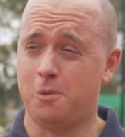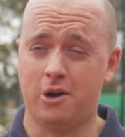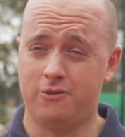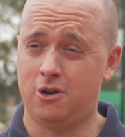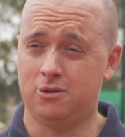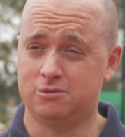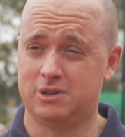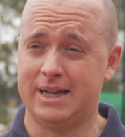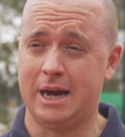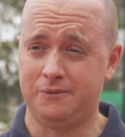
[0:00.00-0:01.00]
my role
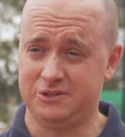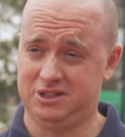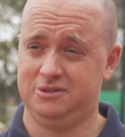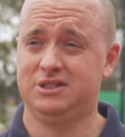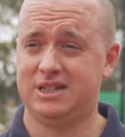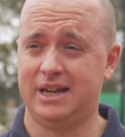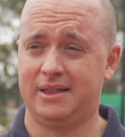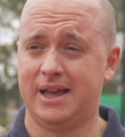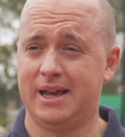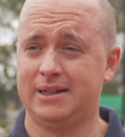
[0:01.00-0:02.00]
can help facilitate
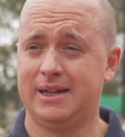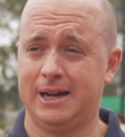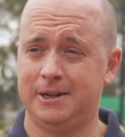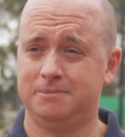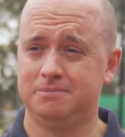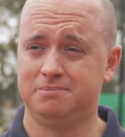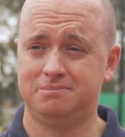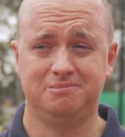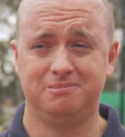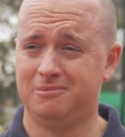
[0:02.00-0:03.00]
that,
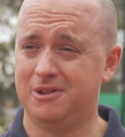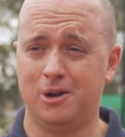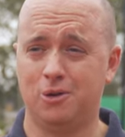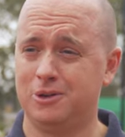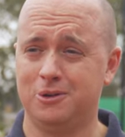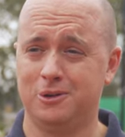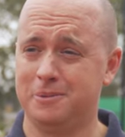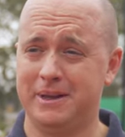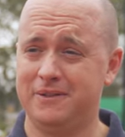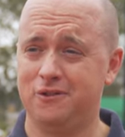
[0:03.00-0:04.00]
all the
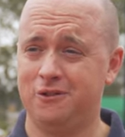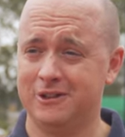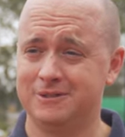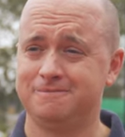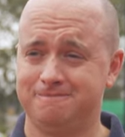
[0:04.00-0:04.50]
better for it.